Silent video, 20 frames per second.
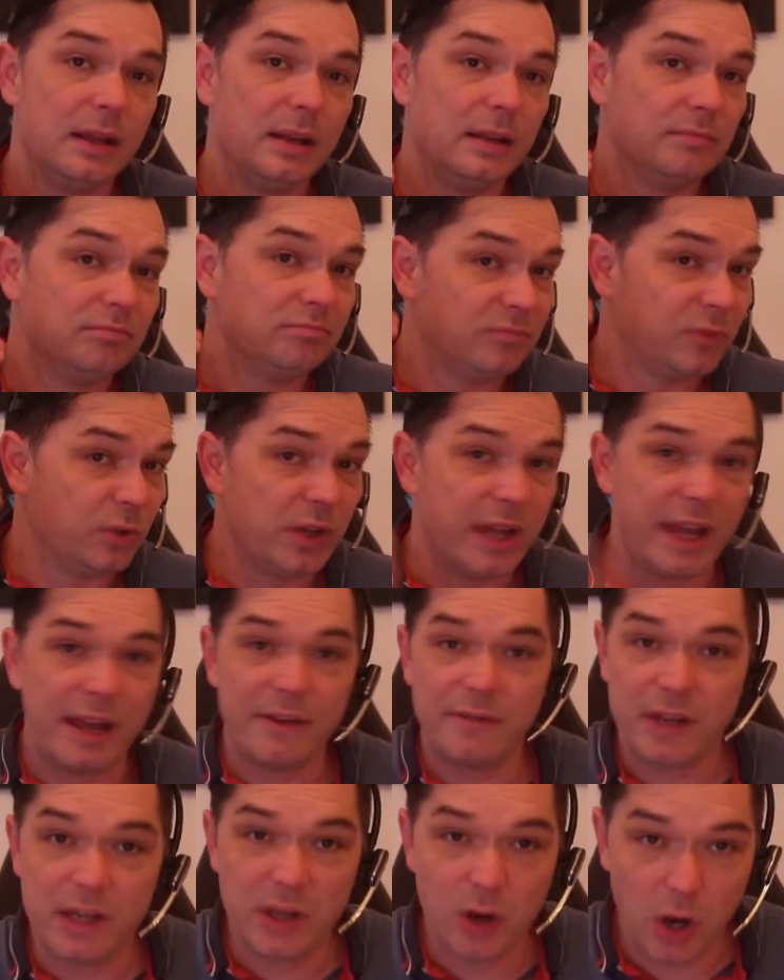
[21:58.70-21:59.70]
Do you have
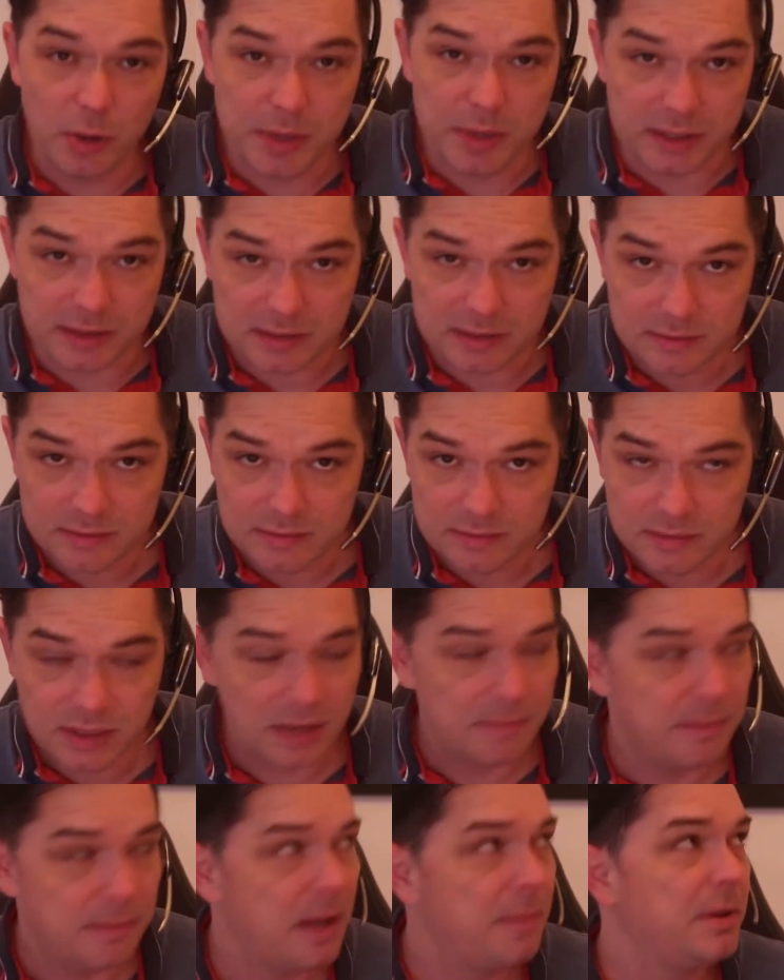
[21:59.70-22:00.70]
any hobbies? Yeah,
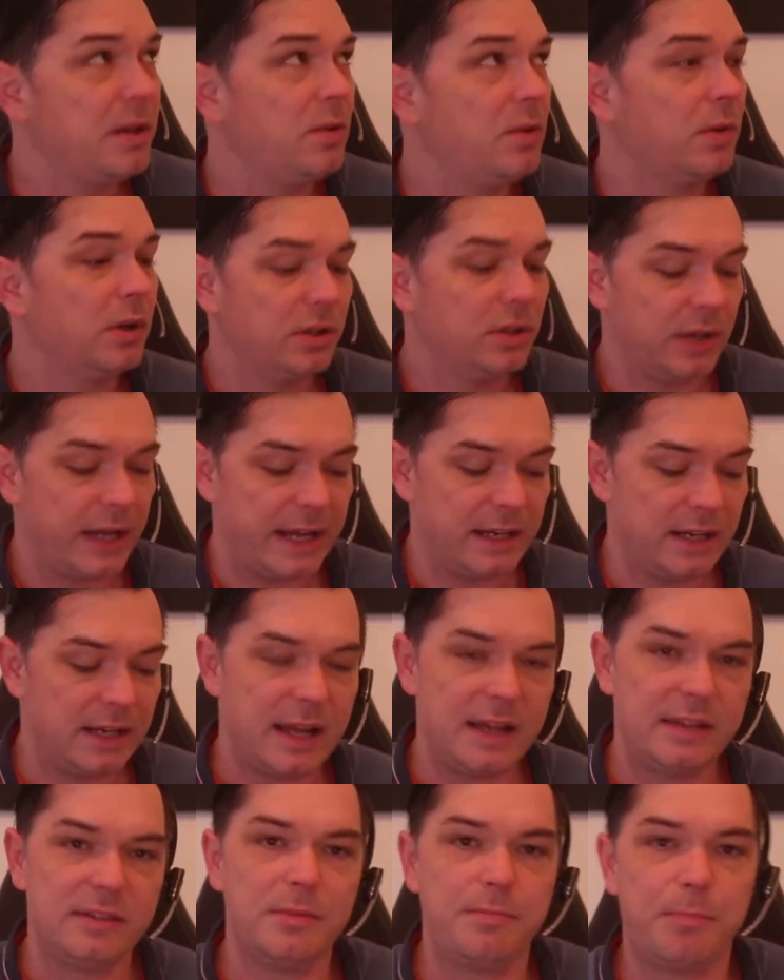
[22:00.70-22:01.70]
maybe you want to
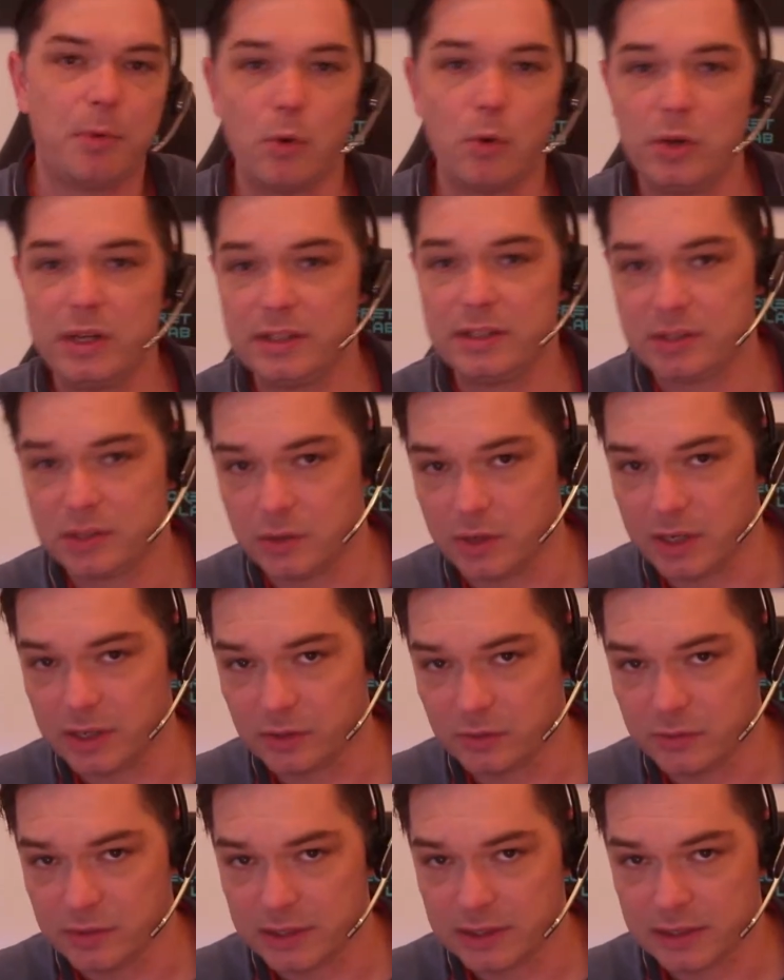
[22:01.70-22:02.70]
analyze your bowling scores
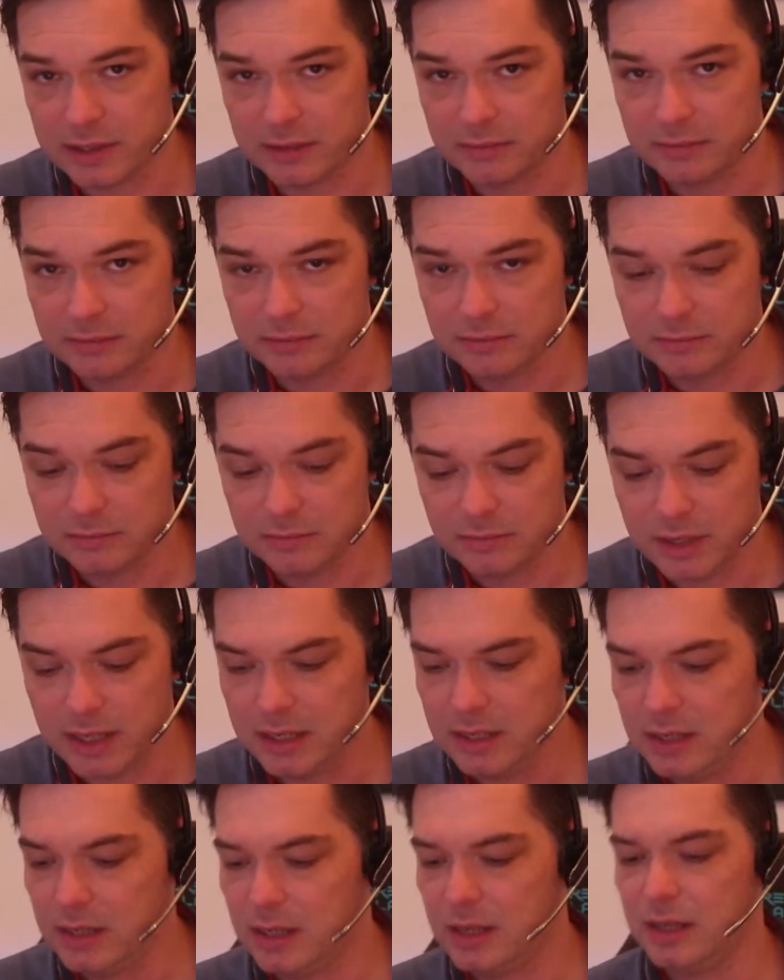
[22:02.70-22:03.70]
over time, right?
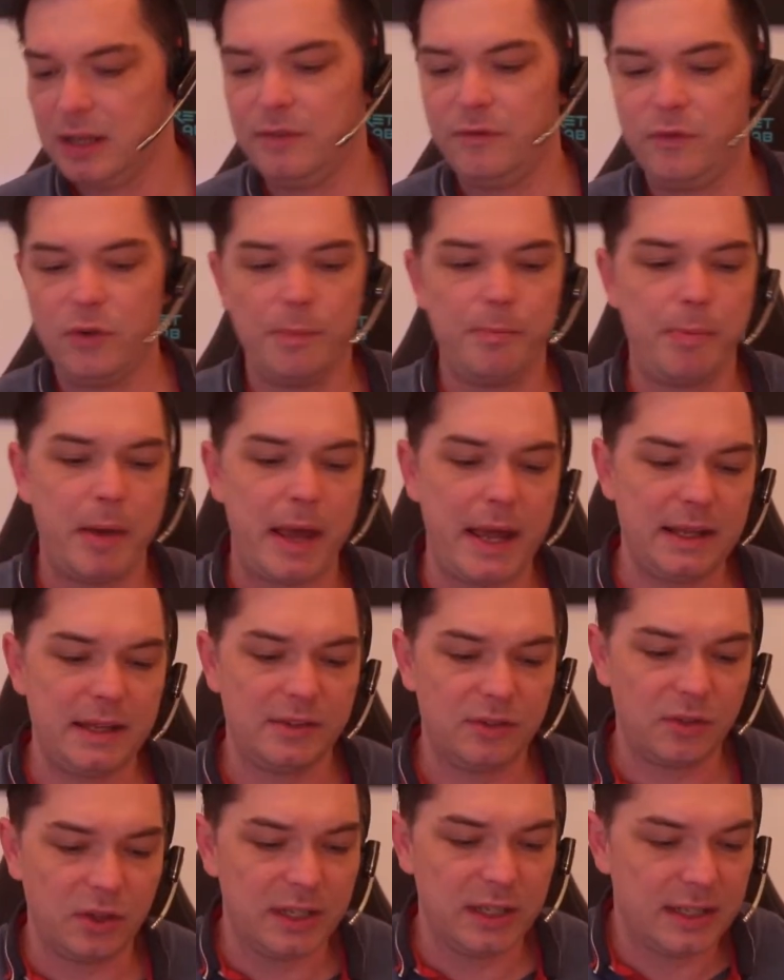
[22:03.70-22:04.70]
If your pet is
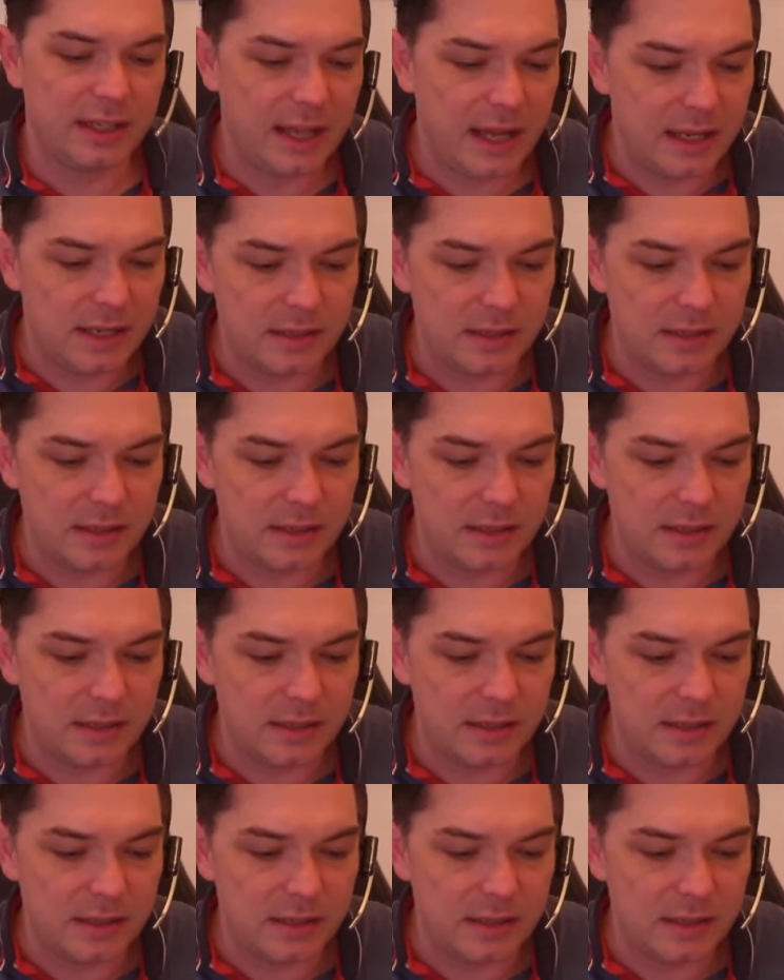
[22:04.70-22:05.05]
on a diet,